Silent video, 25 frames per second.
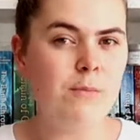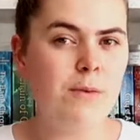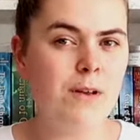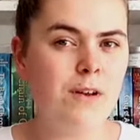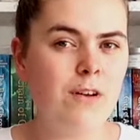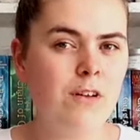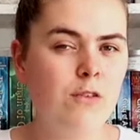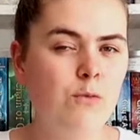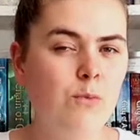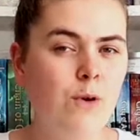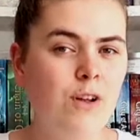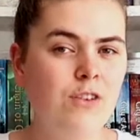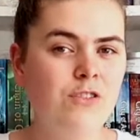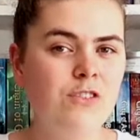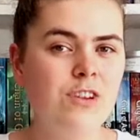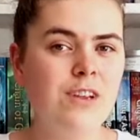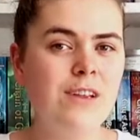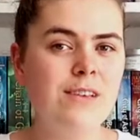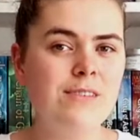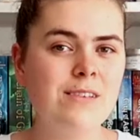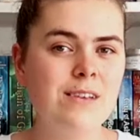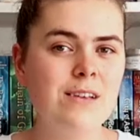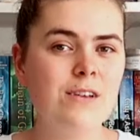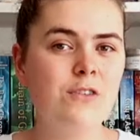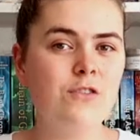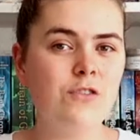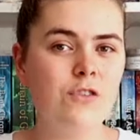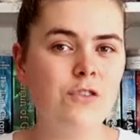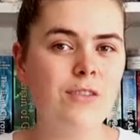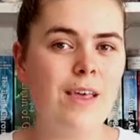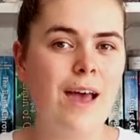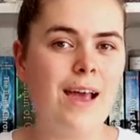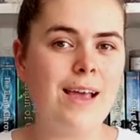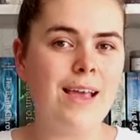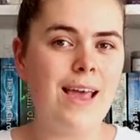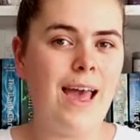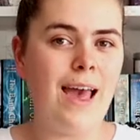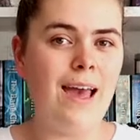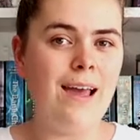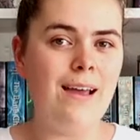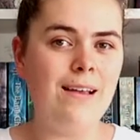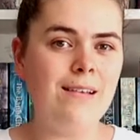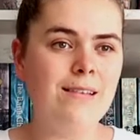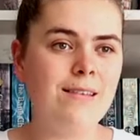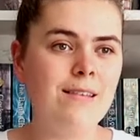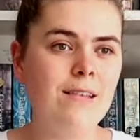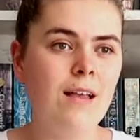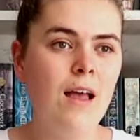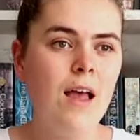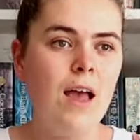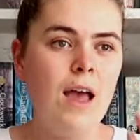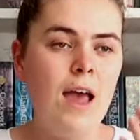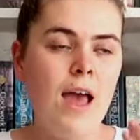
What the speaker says: because once she did do that case,